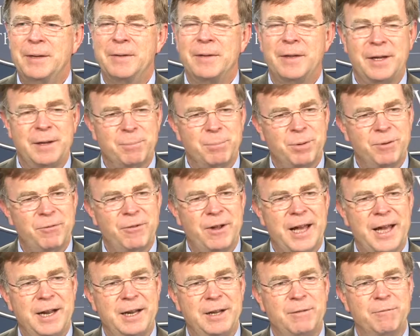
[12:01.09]
it
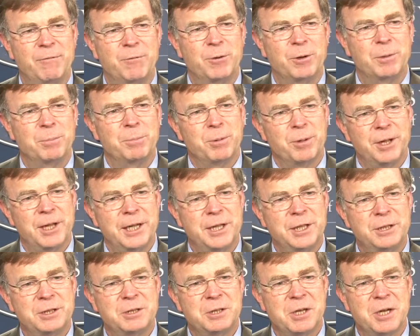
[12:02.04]
provided for a
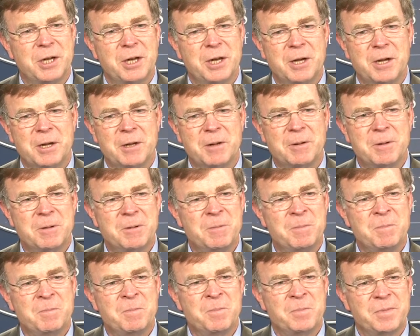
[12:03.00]
place
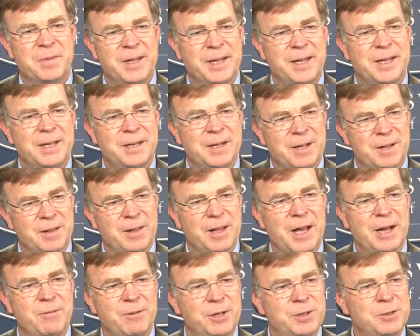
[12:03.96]
that a
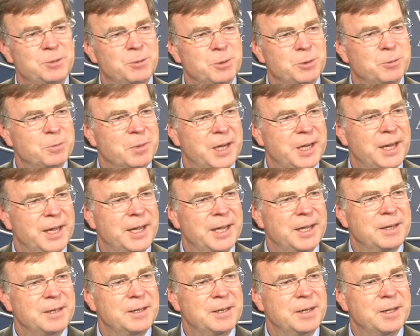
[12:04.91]
lot of history was made
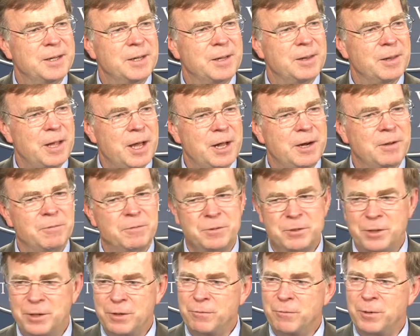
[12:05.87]
at. A lot
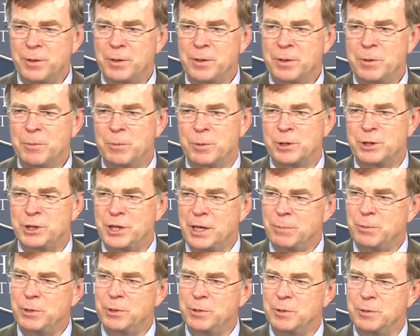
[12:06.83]
of different
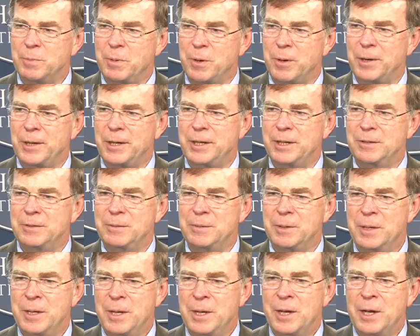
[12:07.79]
receptions, parties,
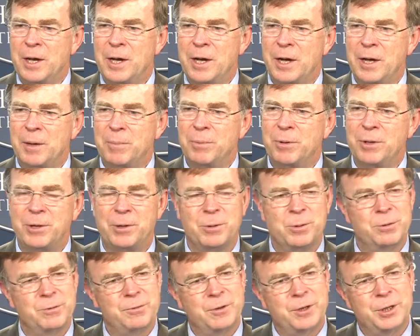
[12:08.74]

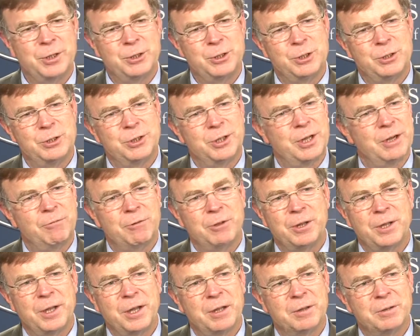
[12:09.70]
political functions, and
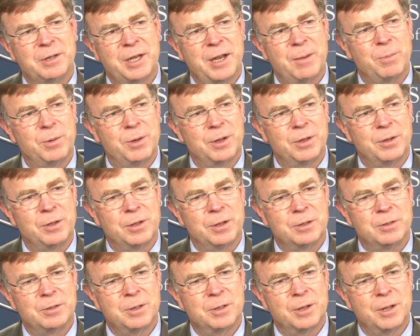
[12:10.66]
everything else happened at
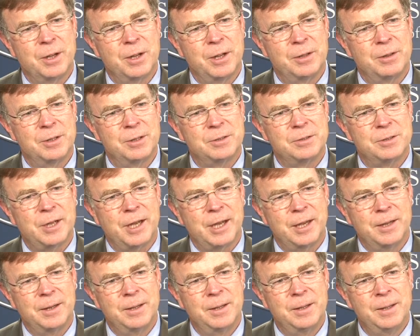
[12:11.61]
this
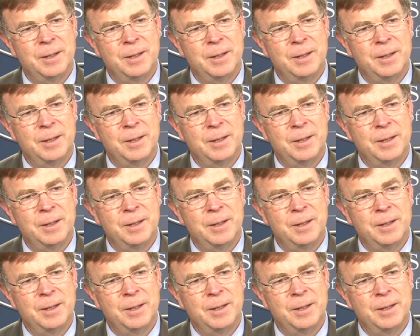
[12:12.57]
site.